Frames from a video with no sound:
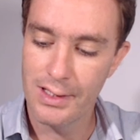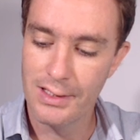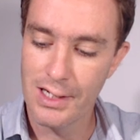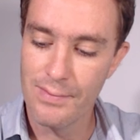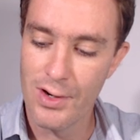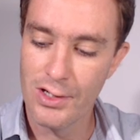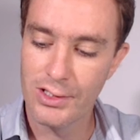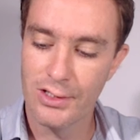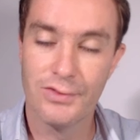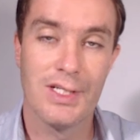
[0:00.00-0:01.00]
is our
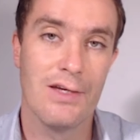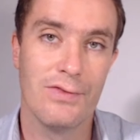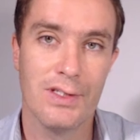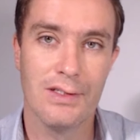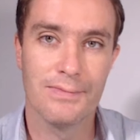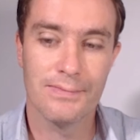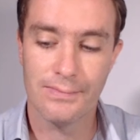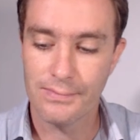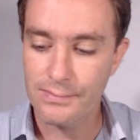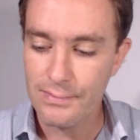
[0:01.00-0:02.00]
margin of safety
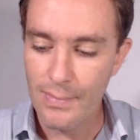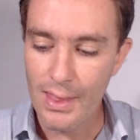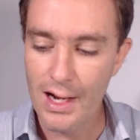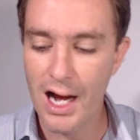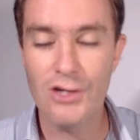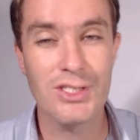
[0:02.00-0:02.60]
our